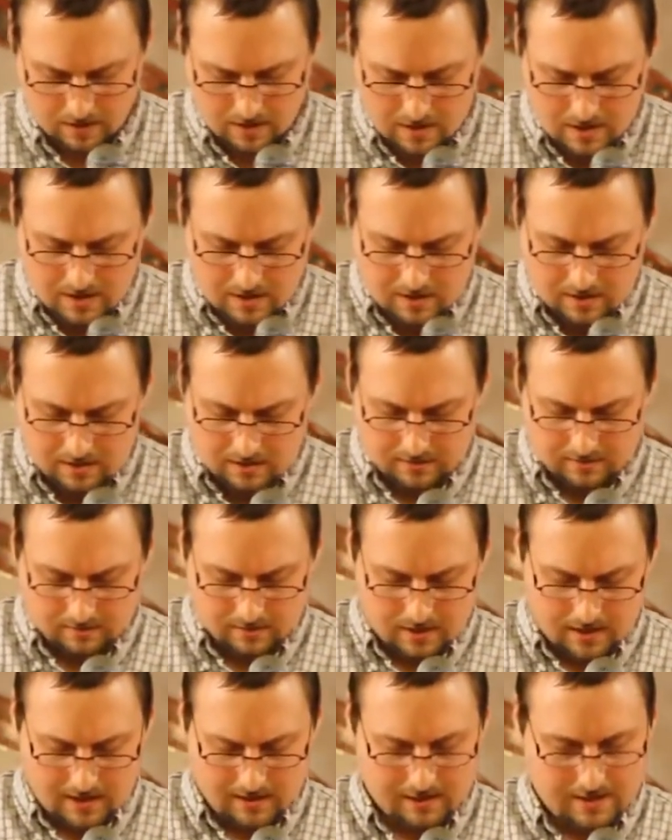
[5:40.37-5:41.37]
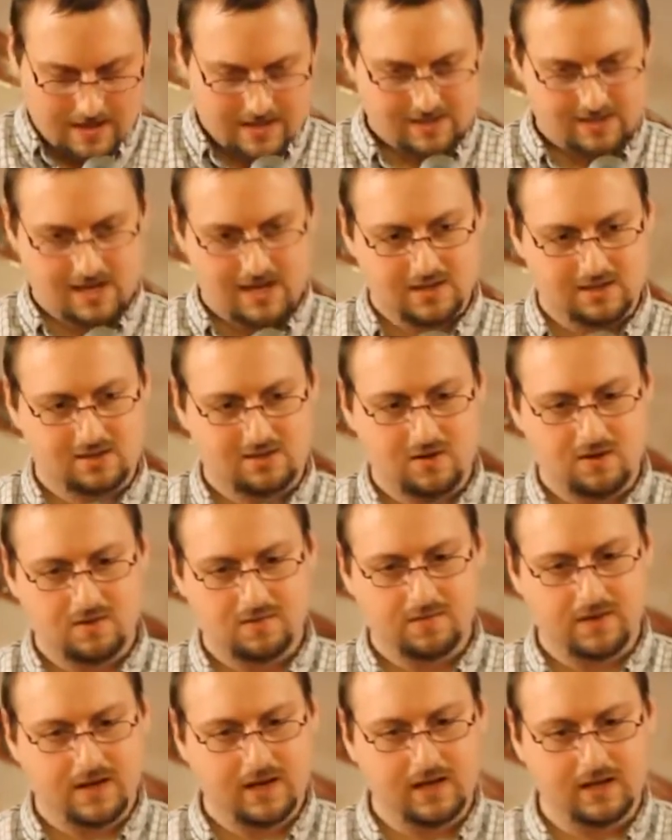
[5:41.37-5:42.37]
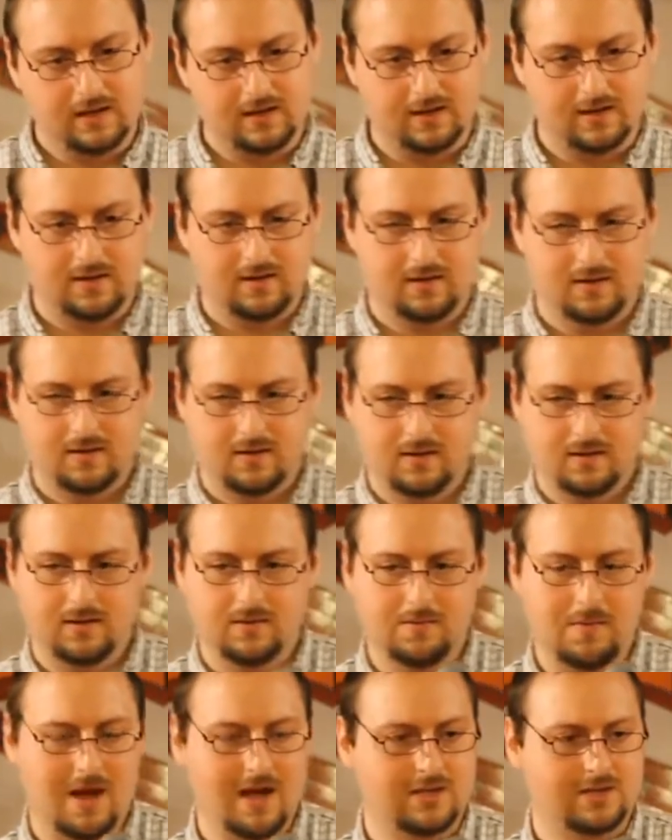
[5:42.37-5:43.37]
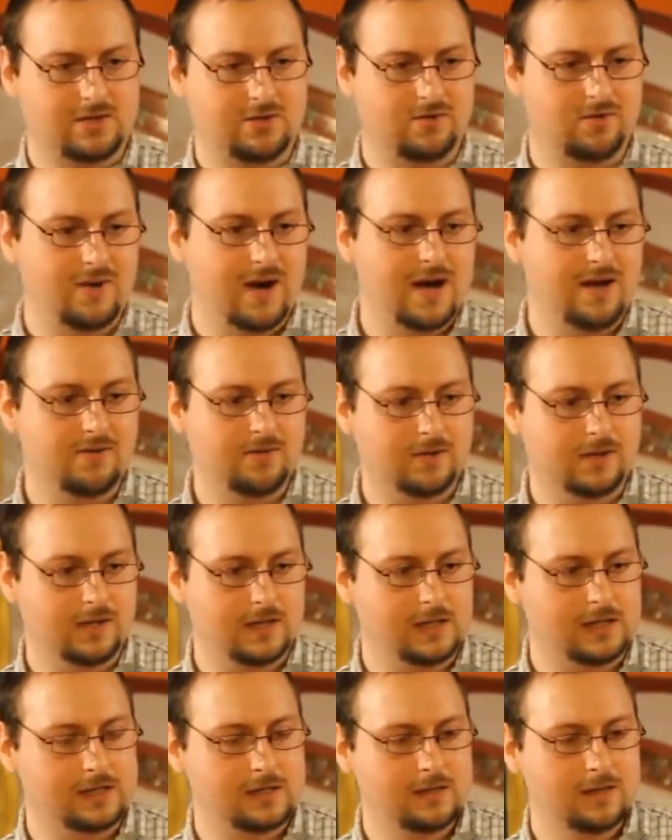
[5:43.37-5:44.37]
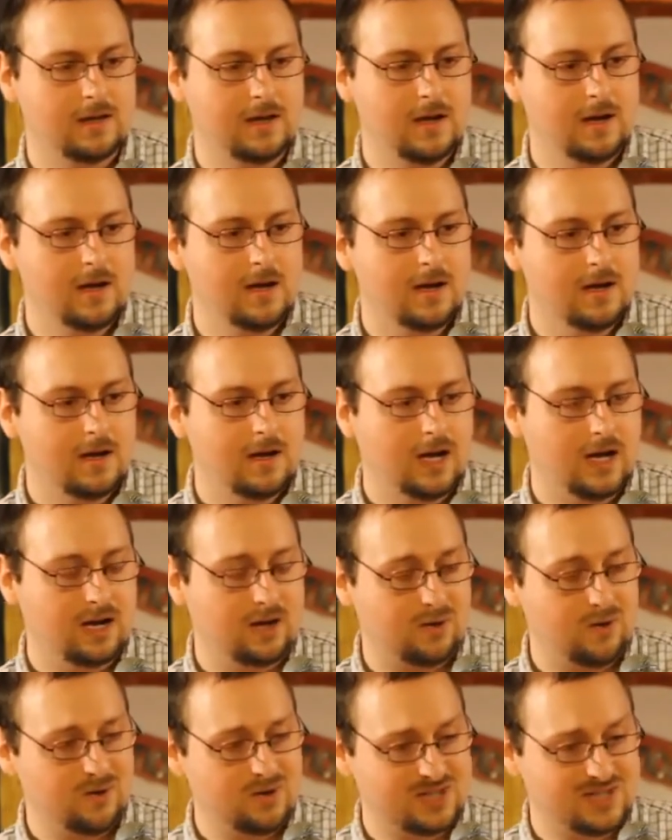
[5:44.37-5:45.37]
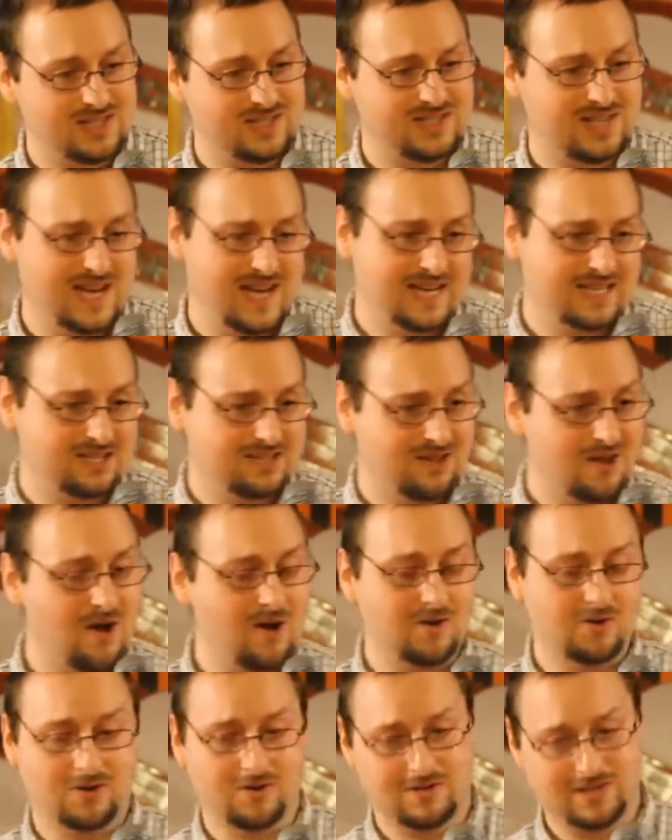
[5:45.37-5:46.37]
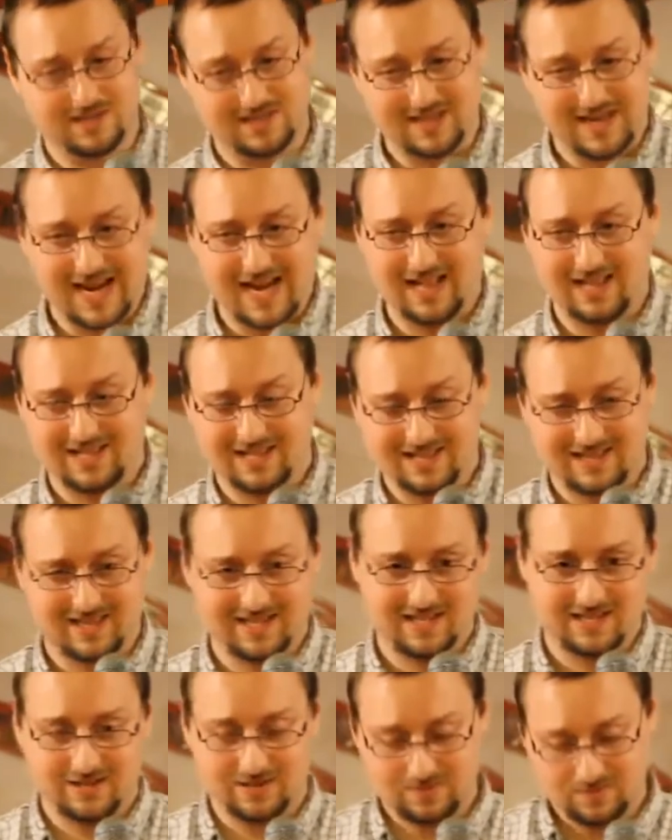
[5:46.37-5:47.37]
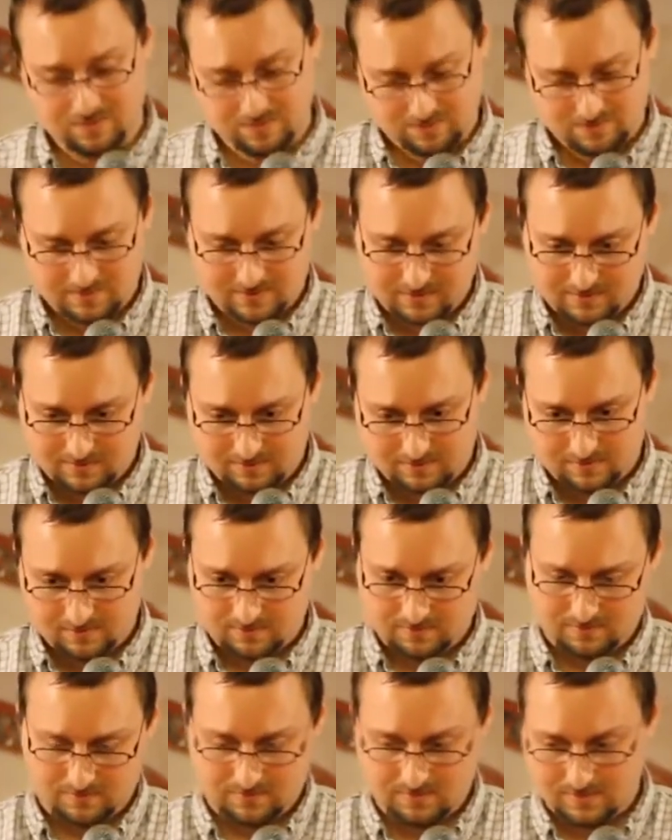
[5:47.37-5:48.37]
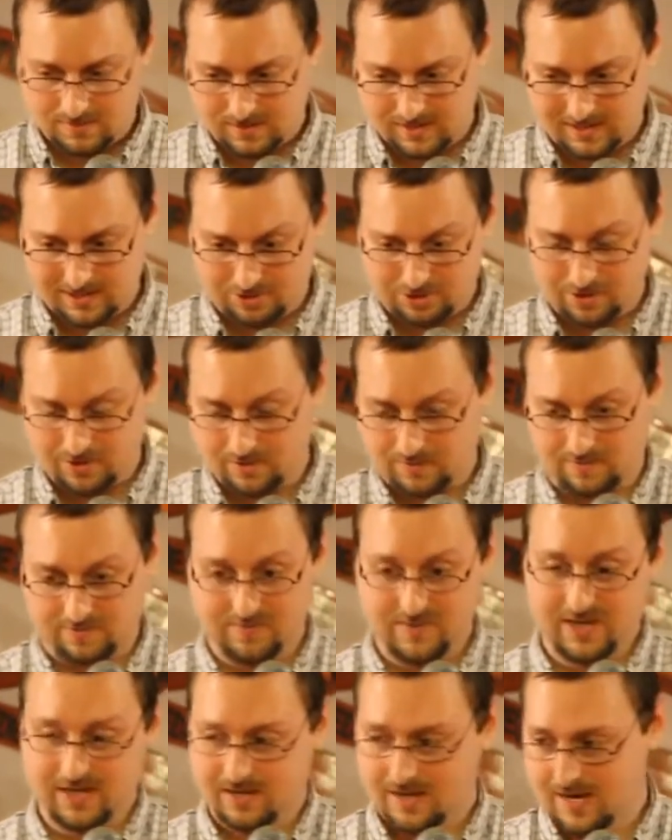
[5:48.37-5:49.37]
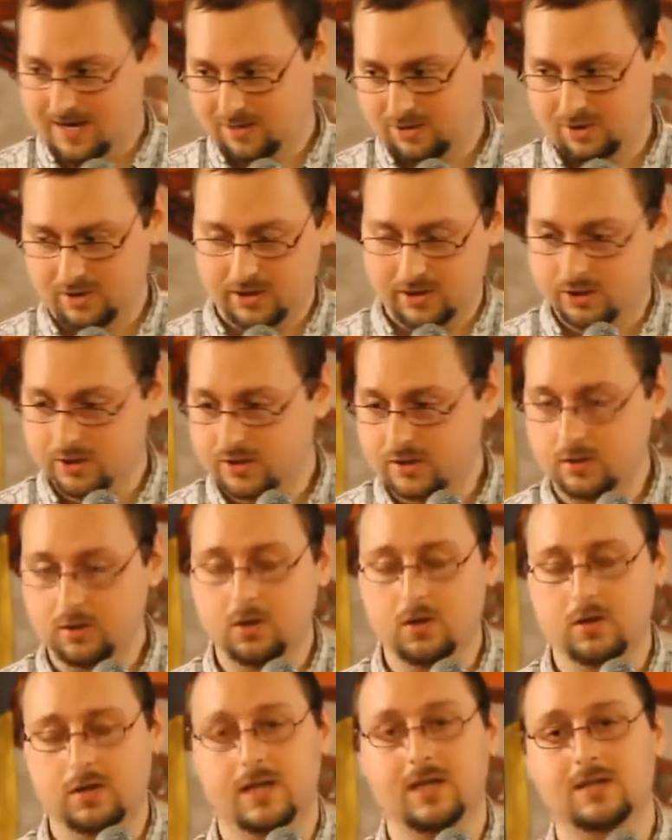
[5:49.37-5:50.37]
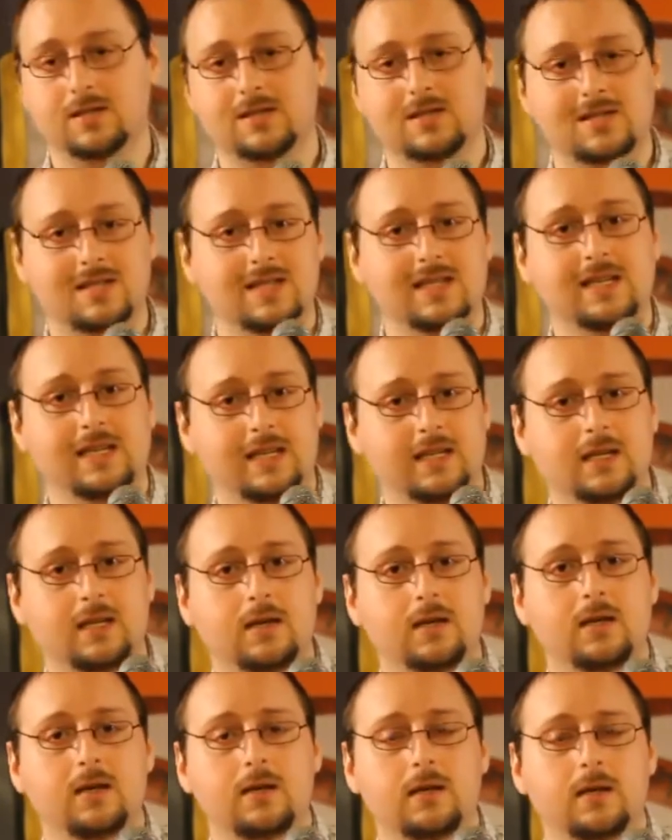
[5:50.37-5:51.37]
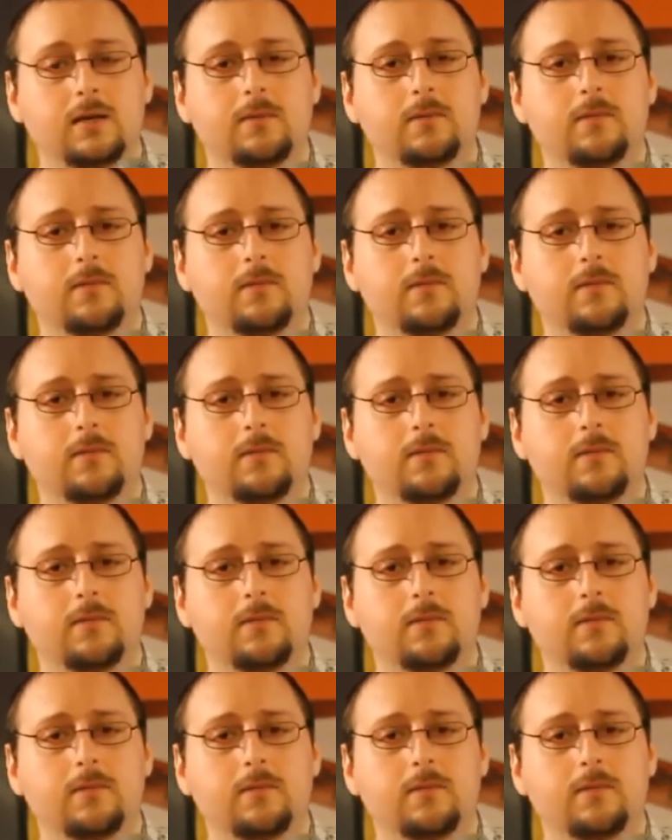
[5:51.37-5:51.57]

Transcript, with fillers: it. And as I surveyed my surroundings, and of course it takes longer to tell it than it took for me to actually just look and see.